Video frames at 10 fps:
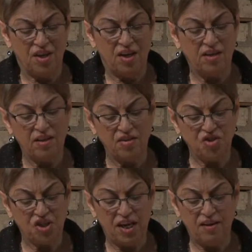a little
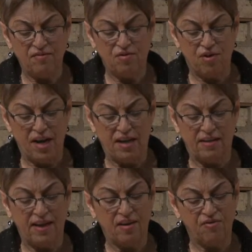shade of gray,
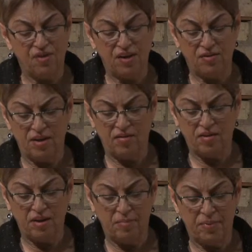like a fingernail
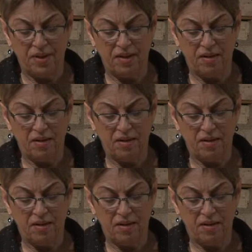clipping.